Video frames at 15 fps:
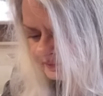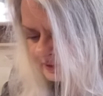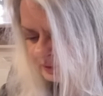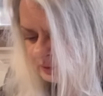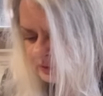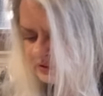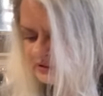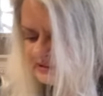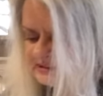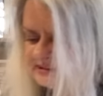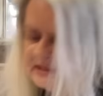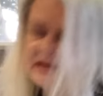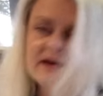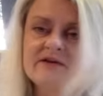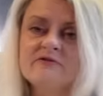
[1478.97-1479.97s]
We'll just
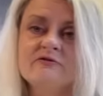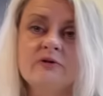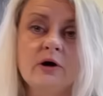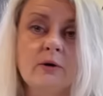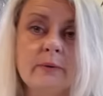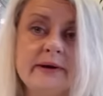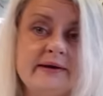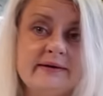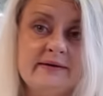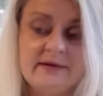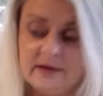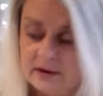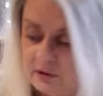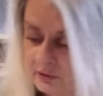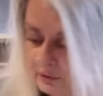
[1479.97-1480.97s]
see how far we can
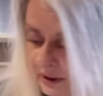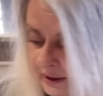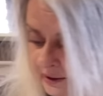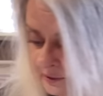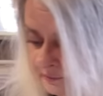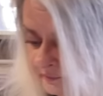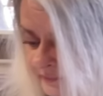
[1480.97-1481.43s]
go, right?